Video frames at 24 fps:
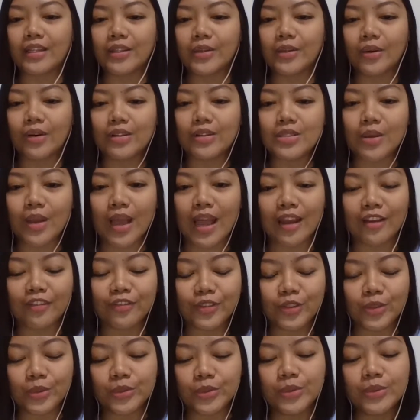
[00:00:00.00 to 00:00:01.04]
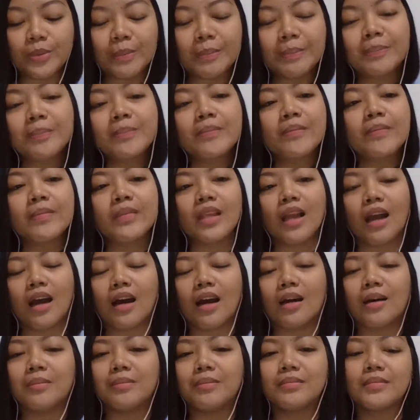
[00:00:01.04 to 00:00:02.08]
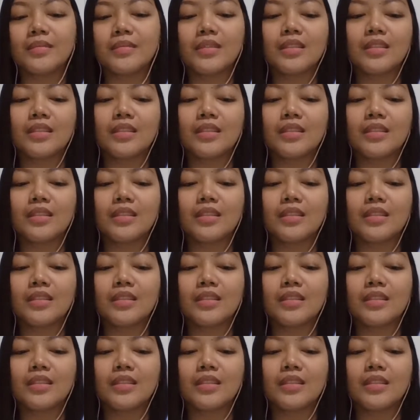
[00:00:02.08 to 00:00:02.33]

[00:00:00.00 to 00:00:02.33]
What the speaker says: You also have to um,